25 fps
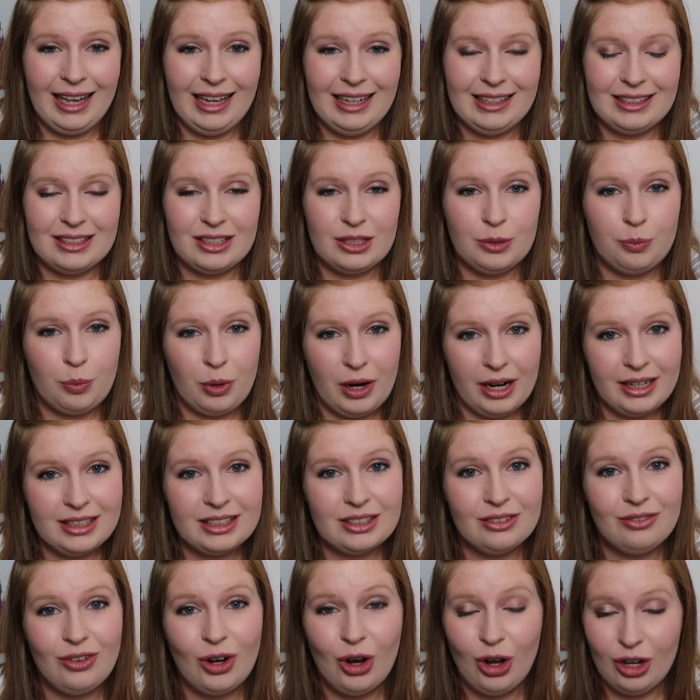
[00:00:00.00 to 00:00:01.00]
it's the
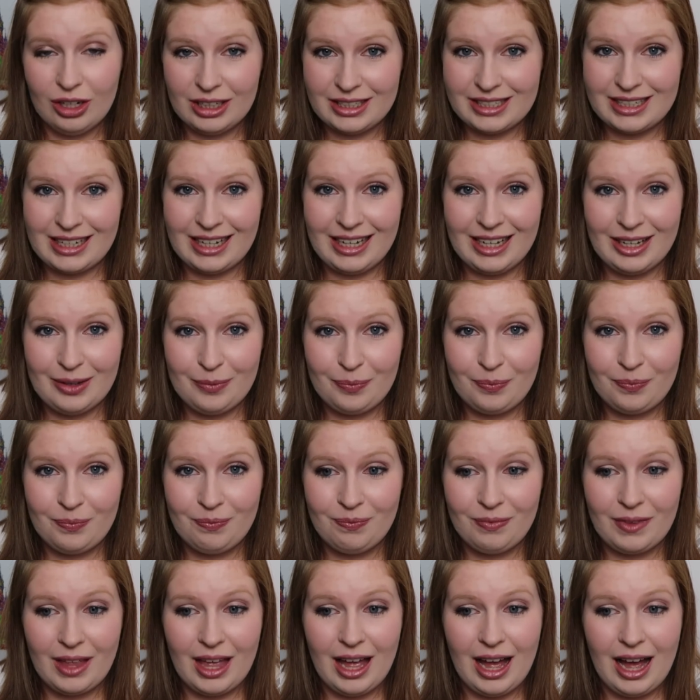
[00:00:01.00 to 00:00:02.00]
price of a holiday.
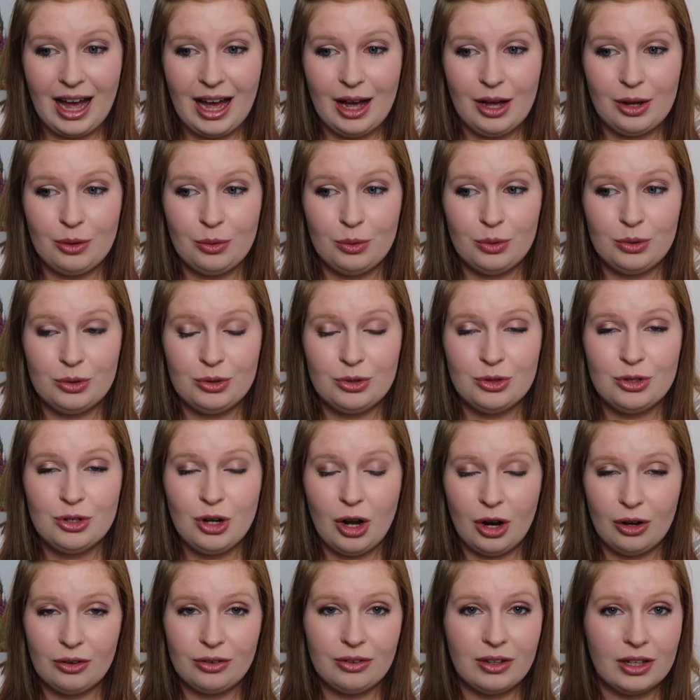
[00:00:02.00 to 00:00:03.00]
I would
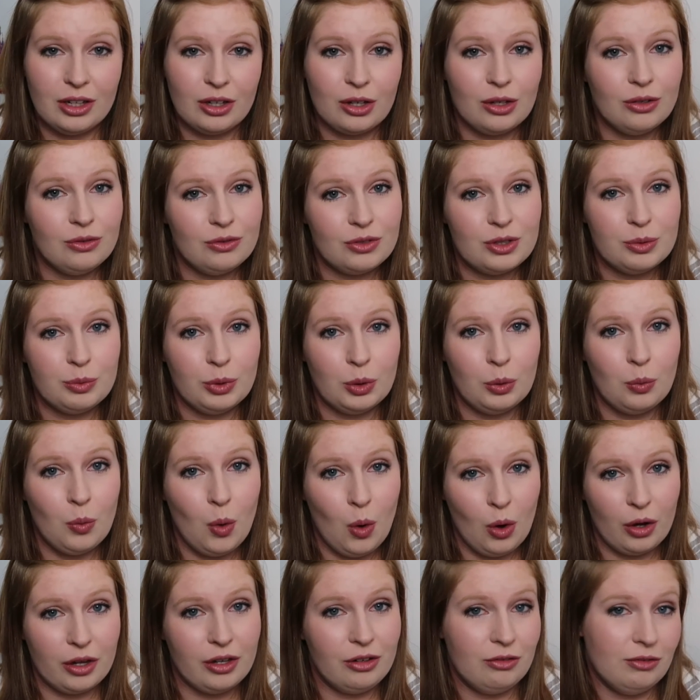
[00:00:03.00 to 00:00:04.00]
not feel comfortable
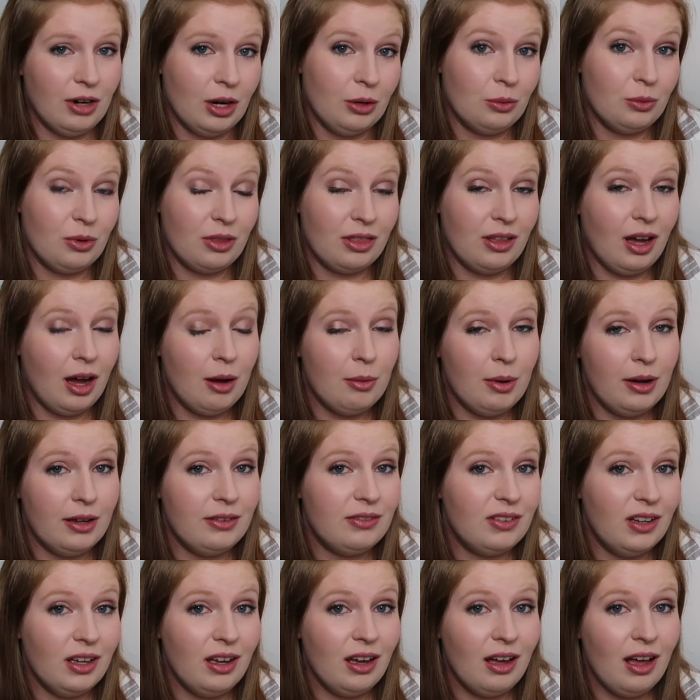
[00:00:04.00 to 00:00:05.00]
walking around with that on my
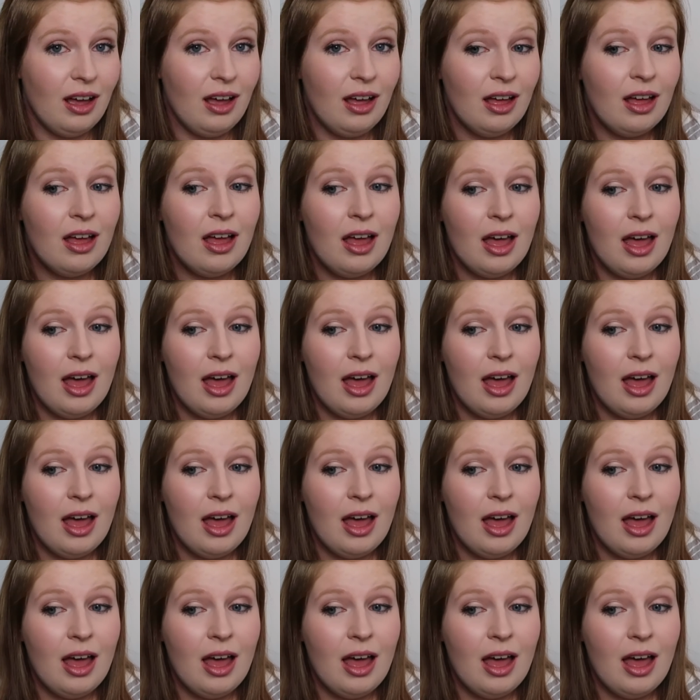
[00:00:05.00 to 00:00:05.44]
finger.